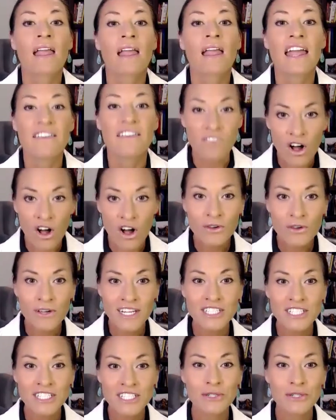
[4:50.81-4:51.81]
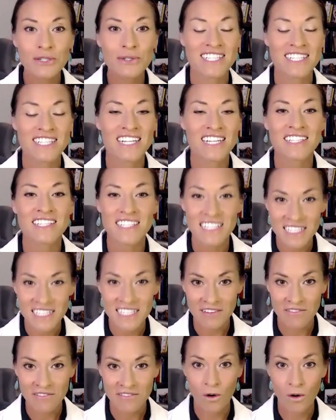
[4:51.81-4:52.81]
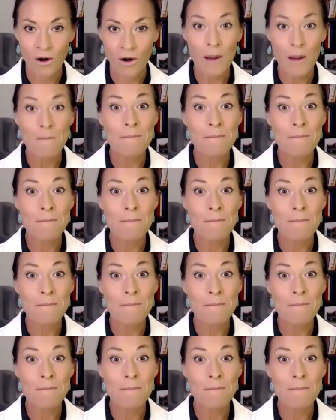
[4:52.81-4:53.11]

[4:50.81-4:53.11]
If all you can do is test the T4,